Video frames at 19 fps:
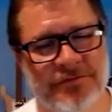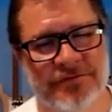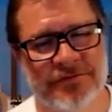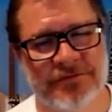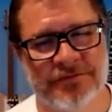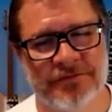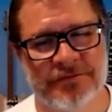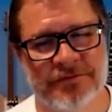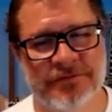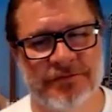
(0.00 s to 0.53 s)

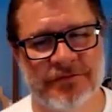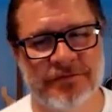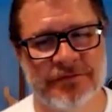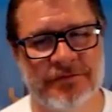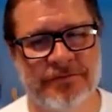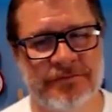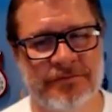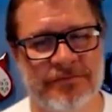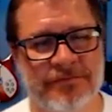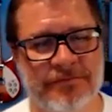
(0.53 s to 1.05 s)

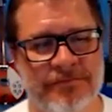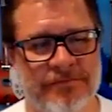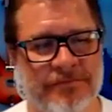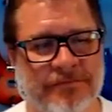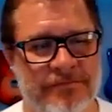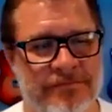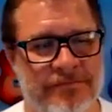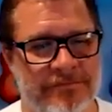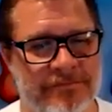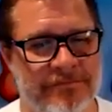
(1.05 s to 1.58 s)

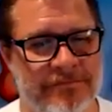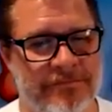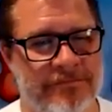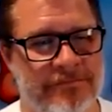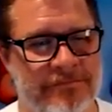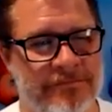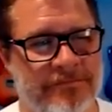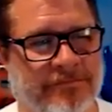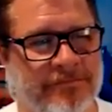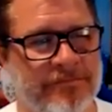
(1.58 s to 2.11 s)

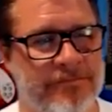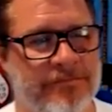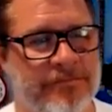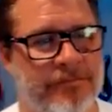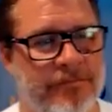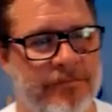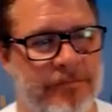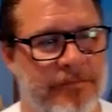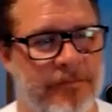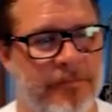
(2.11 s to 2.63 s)

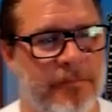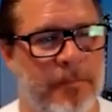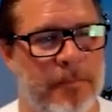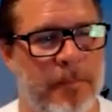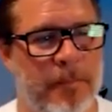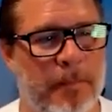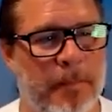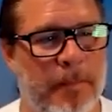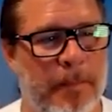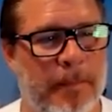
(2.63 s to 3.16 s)

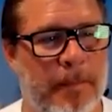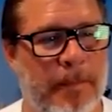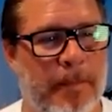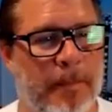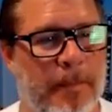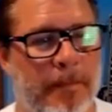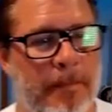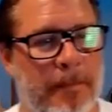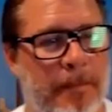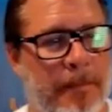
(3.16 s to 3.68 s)

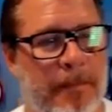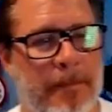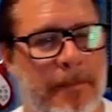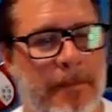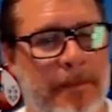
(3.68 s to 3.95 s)
No words are spoken by the person on screen.